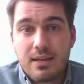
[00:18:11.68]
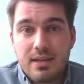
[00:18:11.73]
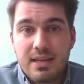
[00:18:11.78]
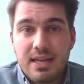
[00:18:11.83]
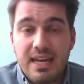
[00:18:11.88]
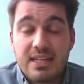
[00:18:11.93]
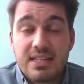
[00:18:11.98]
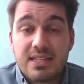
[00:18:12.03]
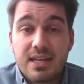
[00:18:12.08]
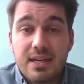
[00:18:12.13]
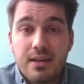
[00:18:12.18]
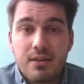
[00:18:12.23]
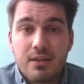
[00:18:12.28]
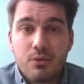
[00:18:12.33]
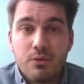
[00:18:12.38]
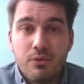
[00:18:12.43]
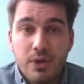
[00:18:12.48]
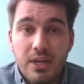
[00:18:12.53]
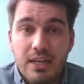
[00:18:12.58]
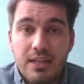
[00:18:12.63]
cater
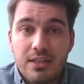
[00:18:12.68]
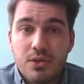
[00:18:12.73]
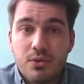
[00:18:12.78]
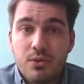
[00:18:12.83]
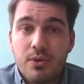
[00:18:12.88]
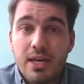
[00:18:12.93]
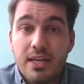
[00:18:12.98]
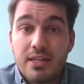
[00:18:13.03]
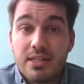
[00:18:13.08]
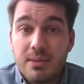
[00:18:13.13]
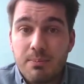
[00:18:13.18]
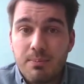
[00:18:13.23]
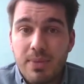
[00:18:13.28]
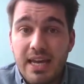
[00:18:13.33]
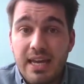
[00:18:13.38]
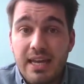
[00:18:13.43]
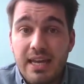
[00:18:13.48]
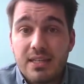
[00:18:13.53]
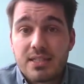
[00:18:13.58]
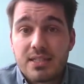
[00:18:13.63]
really to and
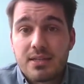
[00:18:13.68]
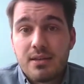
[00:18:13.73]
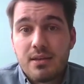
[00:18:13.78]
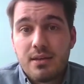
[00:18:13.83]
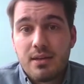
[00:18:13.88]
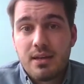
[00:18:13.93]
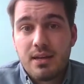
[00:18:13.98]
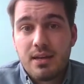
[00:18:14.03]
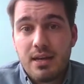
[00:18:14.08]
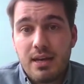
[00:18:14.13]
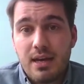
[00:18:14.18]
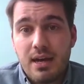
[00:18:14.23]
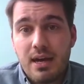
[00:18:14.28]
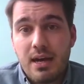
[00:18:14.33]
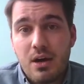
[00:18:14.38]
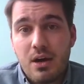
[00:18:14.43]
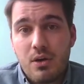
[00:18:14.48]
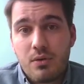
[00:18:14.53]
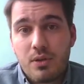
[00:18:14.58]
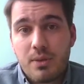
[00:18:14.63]
debate
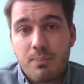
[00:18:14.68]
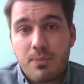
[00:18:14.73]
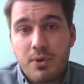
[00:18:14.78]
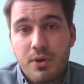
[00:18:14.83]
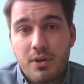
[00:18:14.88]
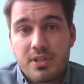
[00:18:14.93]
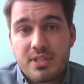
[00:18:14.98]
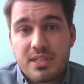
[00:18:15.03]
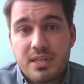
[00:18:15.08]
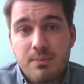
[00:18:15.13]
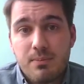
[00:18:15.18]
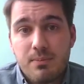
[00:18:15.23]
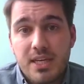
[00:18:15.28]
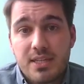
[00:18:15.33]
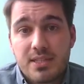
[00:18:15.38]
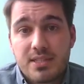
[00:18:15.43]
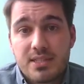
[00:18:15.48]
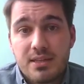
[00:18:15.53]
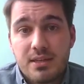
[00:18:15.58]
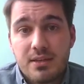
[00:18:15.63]
how the policy
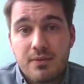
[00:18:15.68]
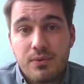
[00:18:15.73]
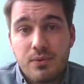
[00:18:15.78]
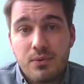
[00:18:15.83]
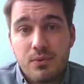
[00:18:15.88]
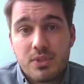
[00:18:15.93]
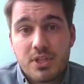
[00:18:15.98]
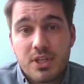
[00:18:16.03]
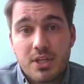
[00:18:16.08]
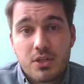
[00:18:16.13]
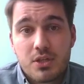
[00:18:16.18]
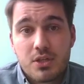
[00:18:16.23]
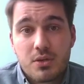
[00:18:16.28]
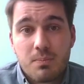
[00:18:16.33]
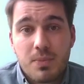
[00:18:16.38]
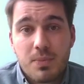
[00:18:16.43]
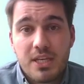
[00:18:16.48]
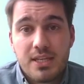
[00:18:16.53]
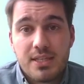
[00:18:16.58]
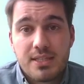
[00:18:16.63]
mix in the future
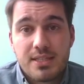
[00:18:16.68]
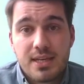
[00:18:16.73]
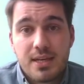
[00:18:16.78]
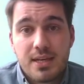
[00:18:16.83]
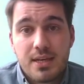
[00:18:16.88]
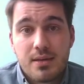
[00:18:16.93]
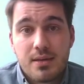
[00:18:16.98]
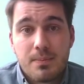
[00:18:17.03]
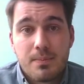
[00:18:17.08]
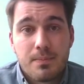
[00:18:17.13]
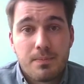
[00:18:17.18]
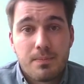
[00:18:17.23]
should be designed.